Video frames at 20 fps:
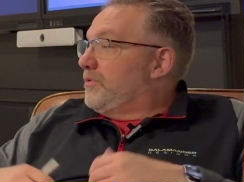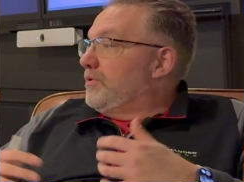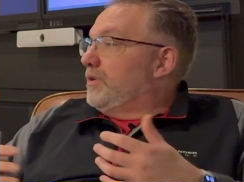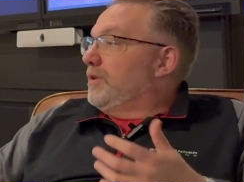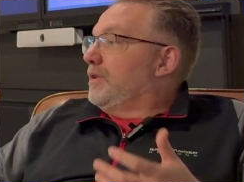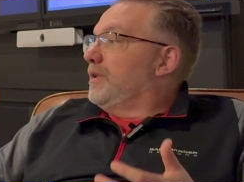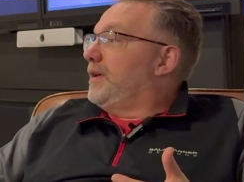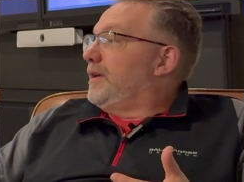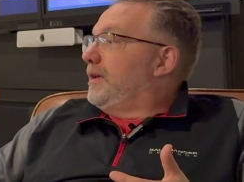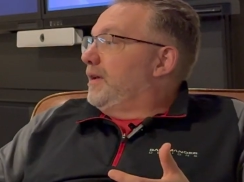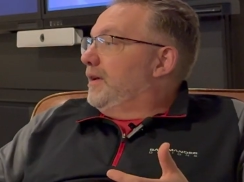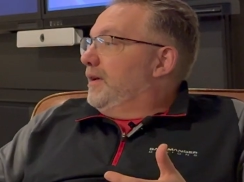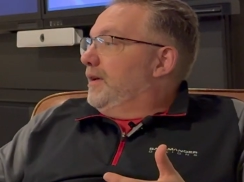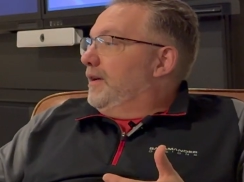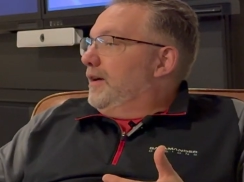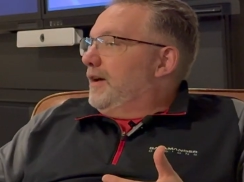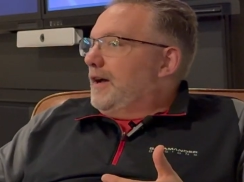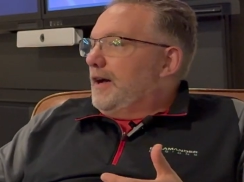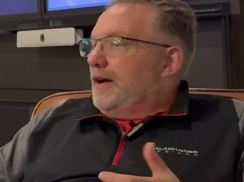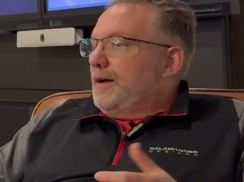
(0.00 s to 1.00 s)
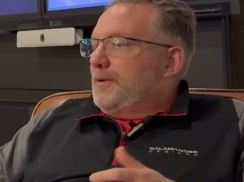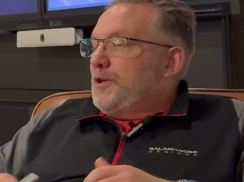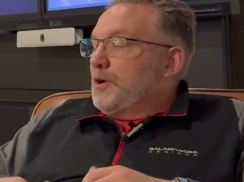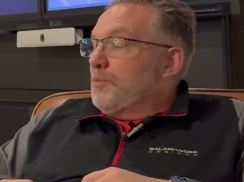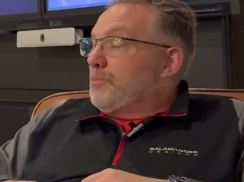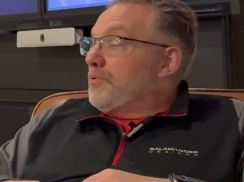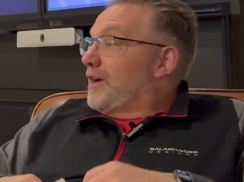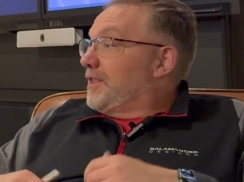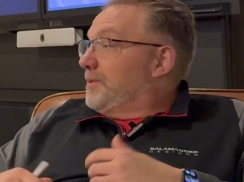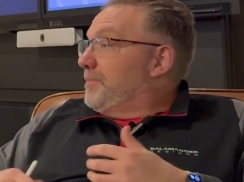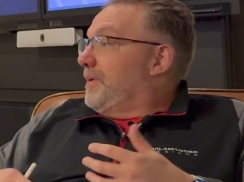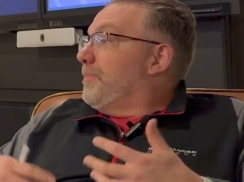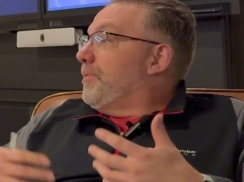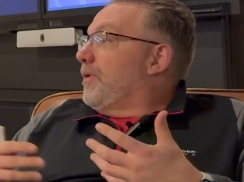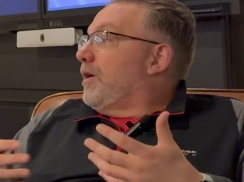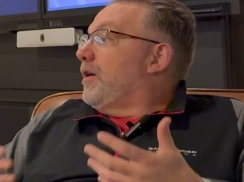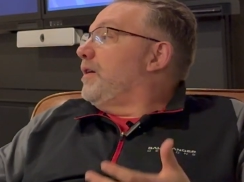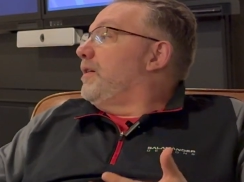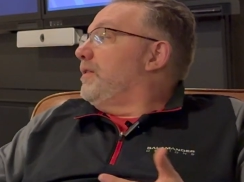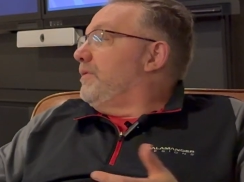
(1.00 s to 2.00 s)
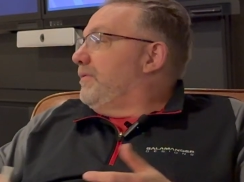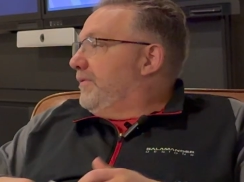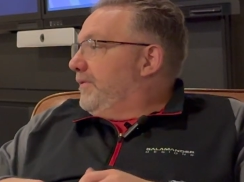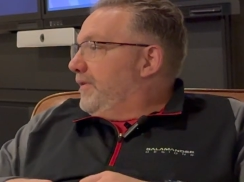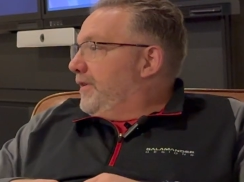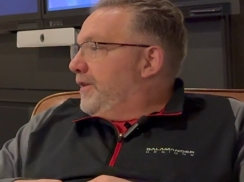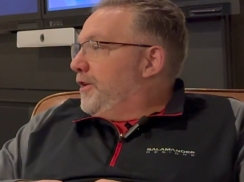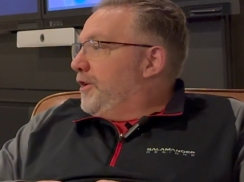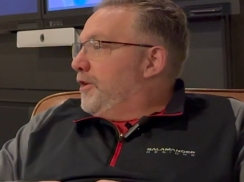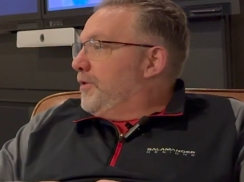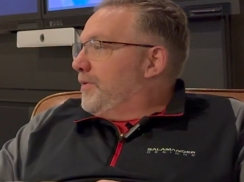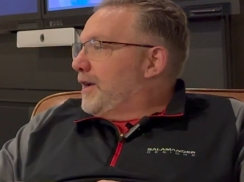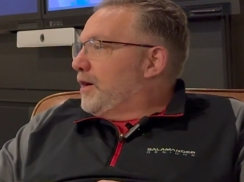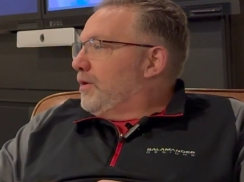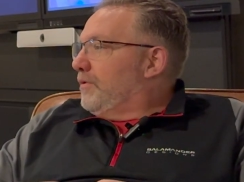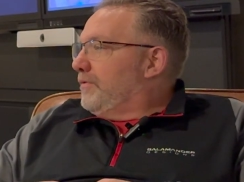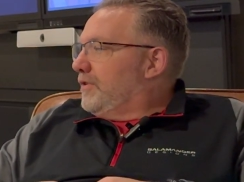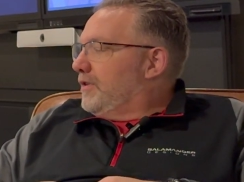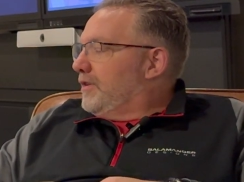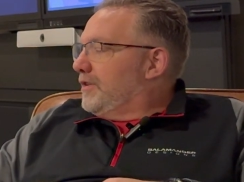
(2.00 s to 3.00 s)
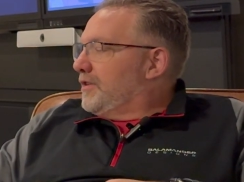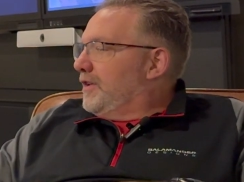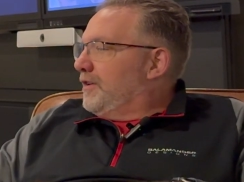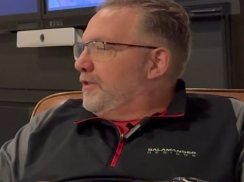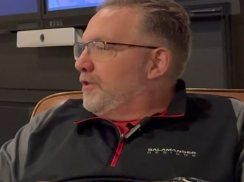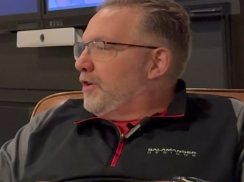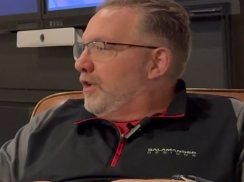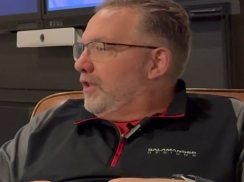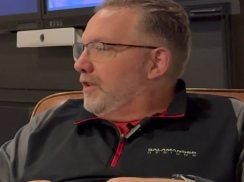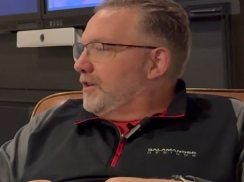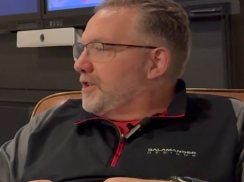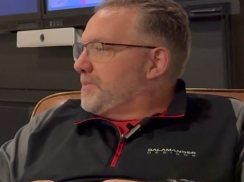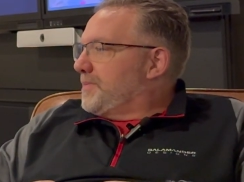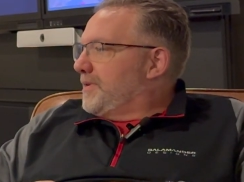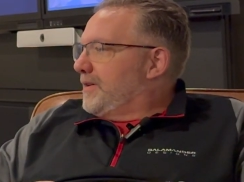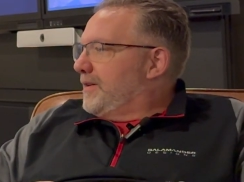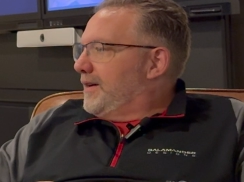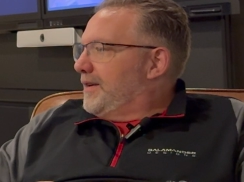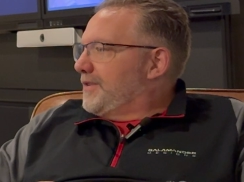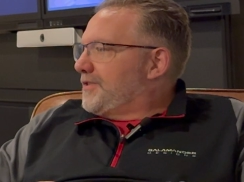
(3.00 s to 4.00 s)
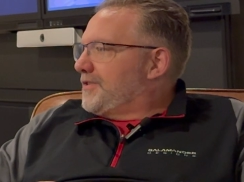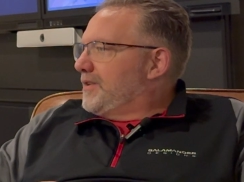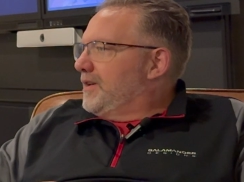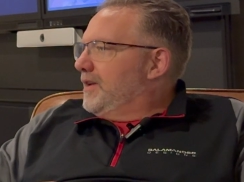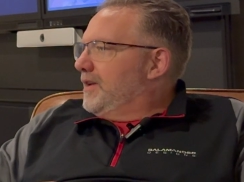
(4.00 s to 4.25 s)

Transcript: really proud to be part of that overall experience.